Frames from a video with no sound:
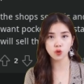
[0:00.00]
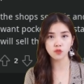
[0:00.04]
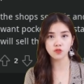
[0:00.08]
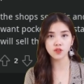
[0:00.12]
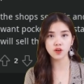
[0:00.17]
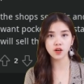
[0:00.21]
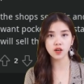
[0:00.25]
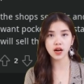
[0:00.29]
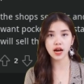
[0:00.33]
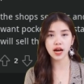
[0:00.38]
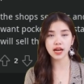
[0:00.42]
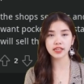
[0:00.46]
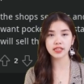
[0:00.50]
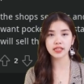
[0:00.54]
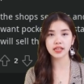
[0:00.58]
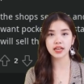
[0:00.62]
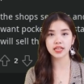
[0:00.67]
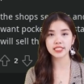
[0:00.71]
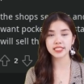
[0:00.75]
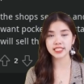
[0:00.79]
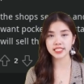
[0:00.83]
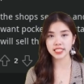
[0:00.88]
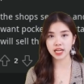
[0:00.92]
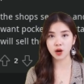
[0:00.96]
pockets
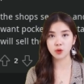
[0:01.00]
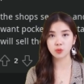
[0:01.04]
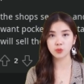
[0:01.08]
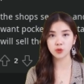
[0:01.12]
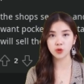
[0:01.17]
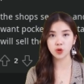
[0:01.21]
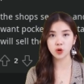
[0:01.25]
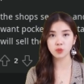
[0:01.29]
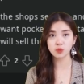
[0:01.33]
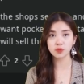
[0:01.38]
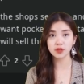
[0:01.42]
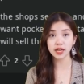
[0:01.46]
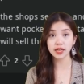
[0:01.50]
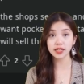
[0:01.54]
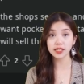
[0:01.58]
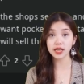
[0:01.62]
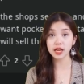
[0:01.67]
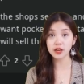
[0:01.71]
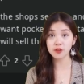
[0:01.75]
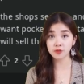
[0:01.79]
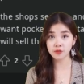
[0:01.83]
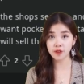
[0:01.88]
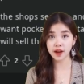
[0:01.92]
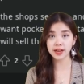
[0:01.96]
and told the shop
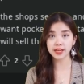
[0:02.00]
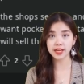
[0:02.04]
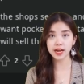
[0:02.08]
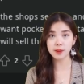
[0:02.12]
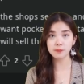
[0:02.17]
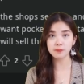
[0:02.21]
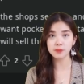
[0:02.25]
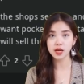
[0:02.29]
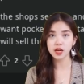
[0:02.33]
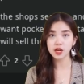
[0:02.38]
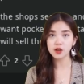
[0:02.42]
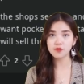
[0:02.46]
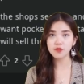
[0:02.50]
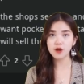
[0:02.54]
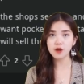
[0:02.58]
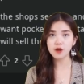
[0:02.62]
that's the reason.